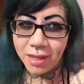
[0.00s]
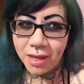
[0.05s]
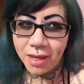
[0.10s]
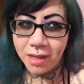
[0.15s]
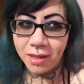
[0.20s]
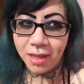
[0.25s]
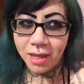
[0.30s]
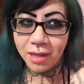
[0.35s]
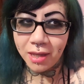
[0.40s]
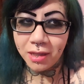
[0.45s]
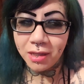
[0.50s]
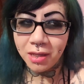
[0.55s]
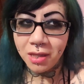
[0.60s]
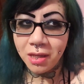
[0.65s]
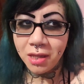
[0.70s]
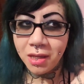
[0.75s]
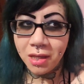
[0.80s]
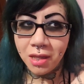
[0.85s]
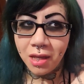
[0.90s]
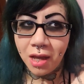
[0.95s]
that, like,
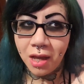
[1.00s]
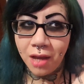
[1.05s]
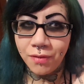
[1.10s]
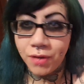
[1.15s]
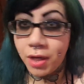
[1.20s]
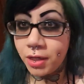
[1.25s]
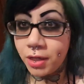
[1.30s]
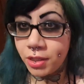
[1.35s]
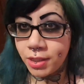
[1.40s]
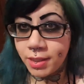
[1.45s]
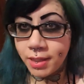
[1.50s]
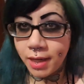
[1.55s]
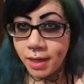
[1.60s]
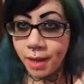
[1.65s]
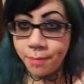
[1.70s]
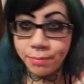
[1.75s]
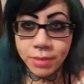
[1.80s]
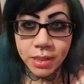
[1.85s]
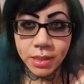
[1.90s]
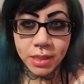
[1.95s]
I've got just an
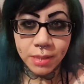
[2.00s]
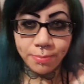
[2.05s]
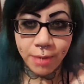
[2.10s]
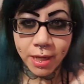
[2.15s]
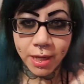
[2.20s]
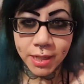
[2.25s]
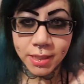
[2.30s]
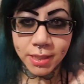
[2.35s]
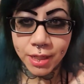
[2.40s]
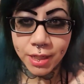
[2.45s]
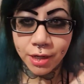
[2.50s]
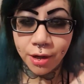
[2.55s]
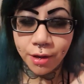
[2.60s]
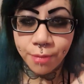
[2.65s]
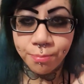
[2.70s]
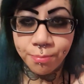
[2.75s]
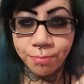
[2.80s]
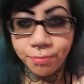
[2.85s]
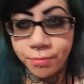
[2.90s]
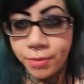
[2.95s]
empty space, you
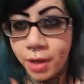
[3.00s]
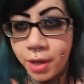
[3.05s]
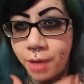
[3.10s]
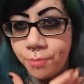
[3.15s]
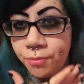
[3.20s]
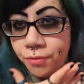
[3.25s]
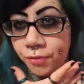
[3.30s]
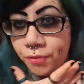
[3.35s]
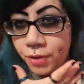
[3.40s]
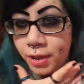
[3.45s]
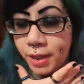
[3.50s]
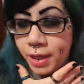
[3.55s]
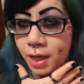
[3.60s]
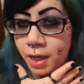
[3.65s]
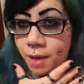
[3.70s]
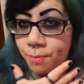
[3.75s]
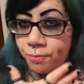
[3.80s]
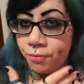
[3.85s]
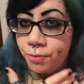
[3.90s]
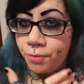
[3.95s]
know, I'm filling
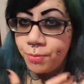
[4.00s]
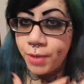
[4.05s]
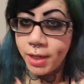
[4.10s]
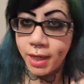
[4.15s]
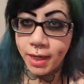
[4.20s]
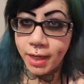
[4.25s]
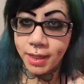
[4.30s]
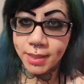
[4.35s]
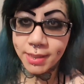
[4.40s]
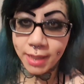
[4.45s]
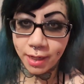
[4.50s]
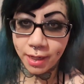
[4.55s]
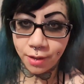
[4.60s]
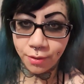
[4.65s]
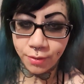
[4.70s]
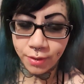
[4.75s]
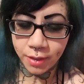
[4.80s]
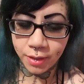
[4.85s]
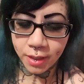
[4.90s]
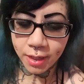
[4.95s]
up from the neck
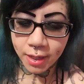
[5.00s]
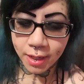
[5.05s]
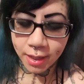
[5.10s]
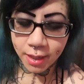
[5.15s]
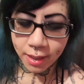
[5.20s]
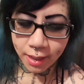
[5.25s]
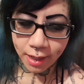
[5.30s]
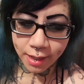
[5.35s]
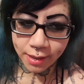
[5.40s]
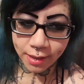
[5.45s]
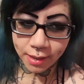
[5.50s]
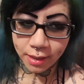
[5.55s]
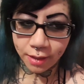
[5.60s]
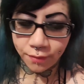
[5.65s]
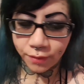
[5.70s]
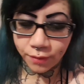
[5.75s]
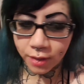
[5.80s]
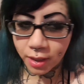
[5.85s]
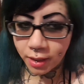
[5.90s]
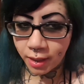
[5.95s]
down, and then
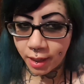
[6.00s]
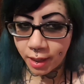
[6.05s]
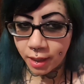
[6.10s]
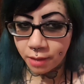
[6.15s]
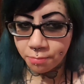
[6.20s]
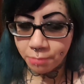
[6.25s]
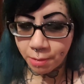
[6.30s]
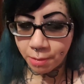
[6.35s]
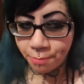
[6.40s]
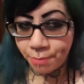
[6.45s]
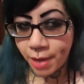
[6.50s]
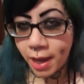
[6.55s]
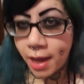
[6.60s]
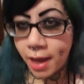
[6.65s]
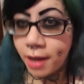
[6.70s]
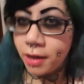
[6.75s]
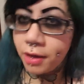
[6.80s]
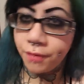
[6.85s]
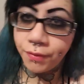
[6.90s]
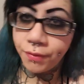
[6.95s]
I've got like my bat
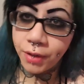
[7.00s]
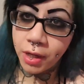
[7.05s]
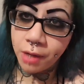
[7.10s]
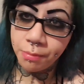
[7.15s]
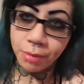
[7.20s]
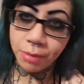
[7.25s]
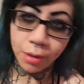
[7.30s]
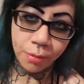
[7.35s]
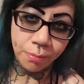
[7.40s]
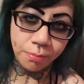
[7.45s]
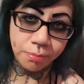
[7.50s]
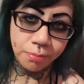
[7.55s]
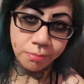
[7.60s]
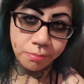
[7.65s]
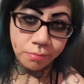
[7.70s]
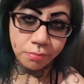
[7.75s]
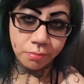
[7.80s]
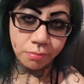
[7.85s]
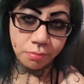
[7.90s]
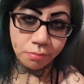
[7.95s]
and I've got my
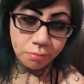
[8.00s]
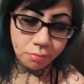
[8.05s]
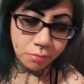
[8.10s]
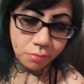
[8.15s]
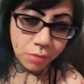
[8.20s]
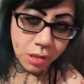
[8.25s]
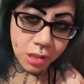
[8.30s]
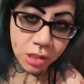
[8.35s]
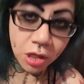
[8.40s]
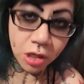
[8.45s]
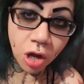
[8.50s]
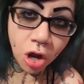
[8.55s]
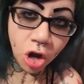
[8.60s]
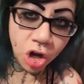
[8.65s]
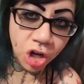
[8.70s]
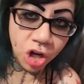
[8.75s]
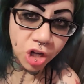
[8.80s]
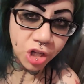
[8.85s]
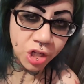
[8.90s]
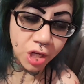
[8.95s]

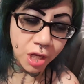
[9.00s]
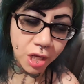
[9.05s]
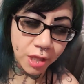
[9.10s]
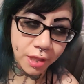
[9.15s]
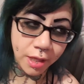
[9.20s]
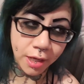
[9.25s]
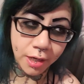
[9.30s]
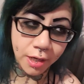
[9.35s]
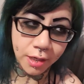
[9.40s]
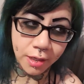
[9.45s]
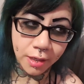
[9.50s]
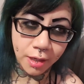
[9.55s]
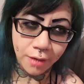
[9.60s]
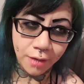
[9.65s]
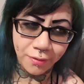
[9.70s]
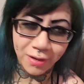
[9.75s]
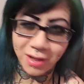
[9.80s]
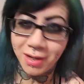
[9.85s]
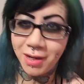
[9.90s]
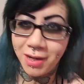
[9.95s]
scarred, and then
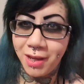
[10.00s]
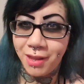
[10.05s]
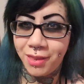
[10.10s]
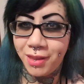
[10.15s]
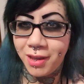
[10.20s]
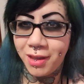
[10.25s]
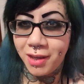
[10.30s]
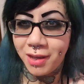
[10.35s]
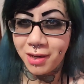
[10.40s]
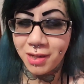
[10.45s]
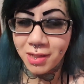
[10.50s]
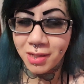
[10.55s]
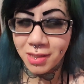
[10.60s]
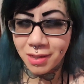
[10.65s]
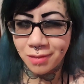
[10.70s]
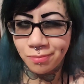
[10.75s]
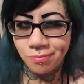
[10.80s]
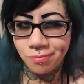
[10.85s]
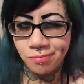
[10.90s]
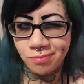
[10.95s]
I've got nothing, and it's
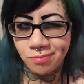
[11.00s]
like,